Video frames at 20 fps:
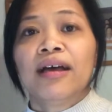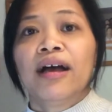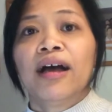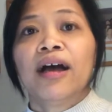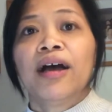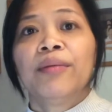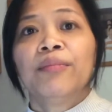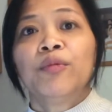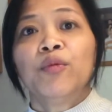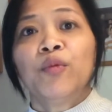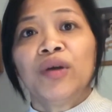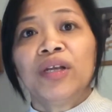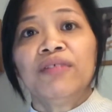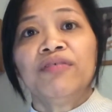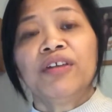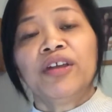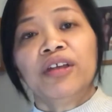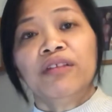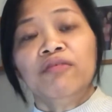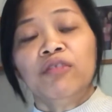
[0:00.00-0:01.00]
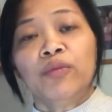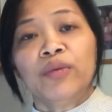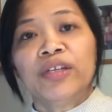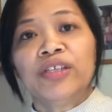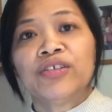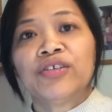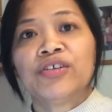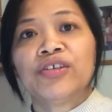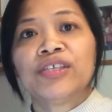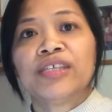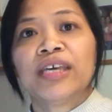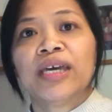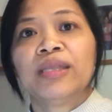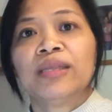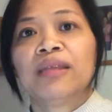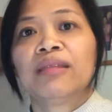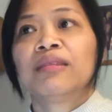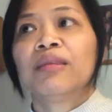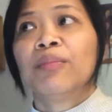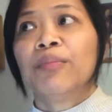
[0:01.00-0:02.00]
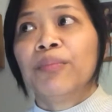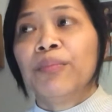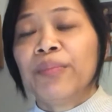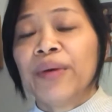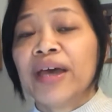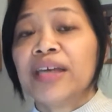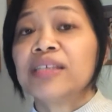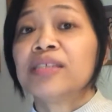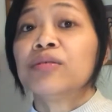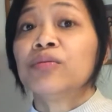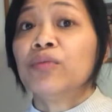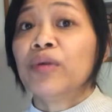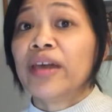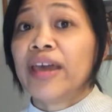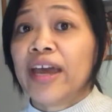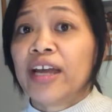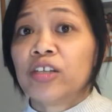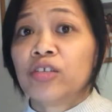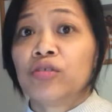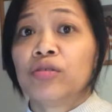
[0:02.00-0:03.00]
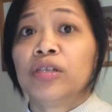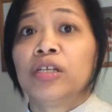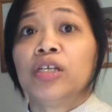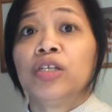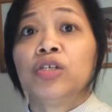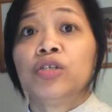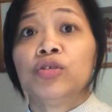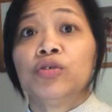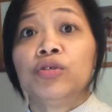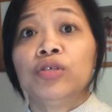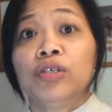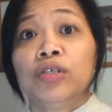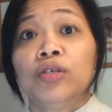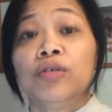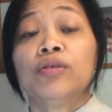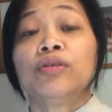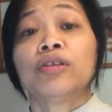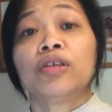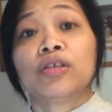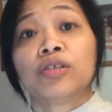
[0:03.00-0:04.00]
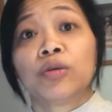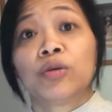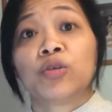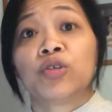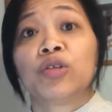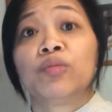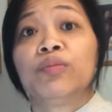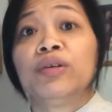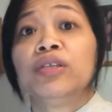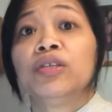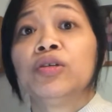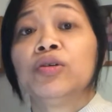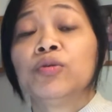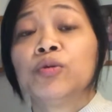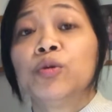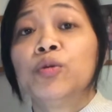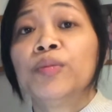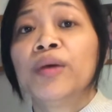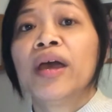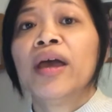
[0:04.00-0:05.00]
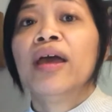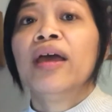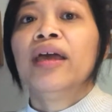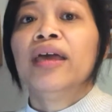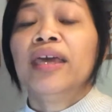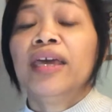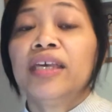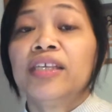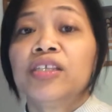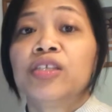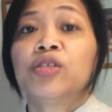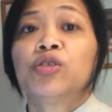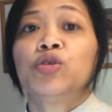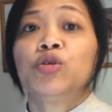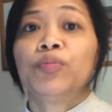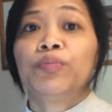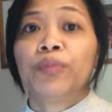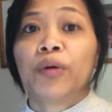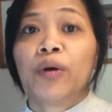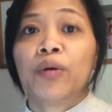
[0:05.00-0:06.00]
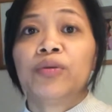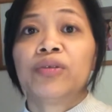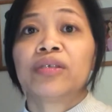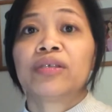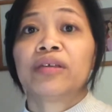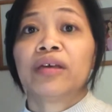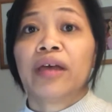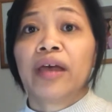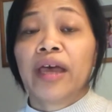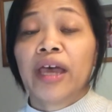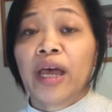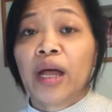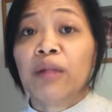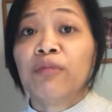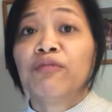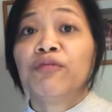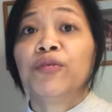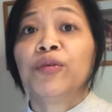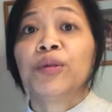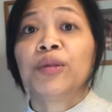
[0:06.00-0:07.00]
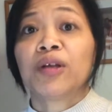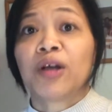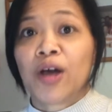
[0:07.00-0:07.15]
one of their influencers said that the best way actually to use a social media group is to post helpful